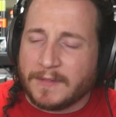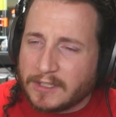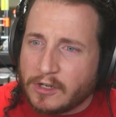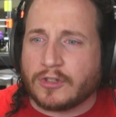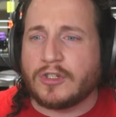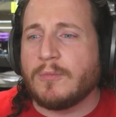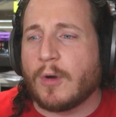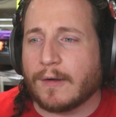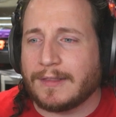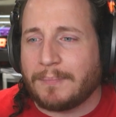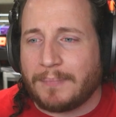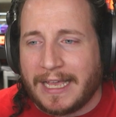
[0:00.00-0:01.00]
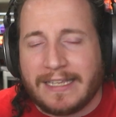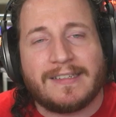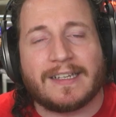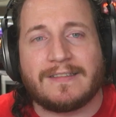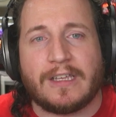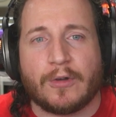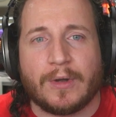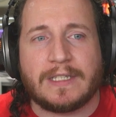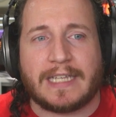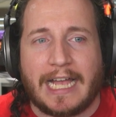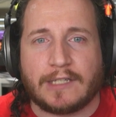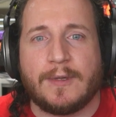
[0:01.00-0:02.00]
start to do more of the basic
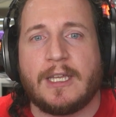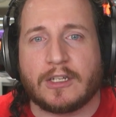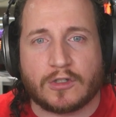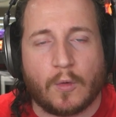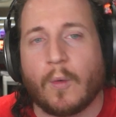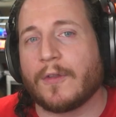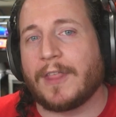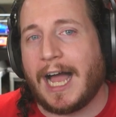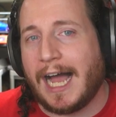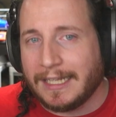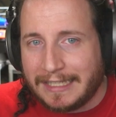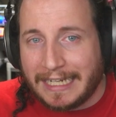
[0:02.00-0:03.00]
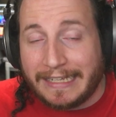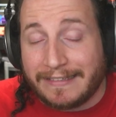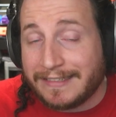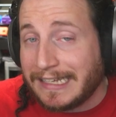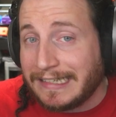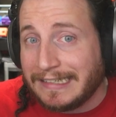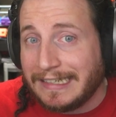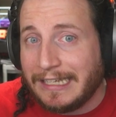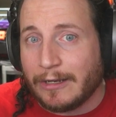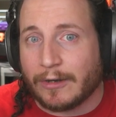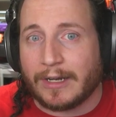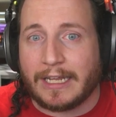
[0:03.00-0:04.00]
series as we get toward the holiday season
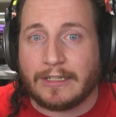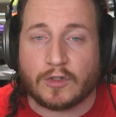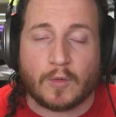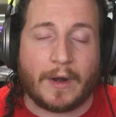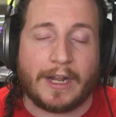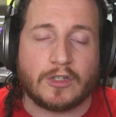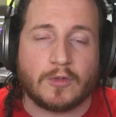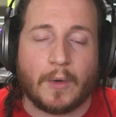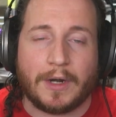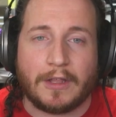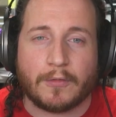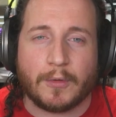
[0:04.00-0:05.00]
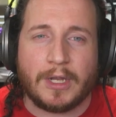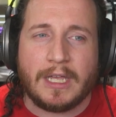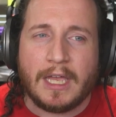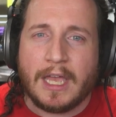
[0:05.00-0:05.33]
here later in 2023.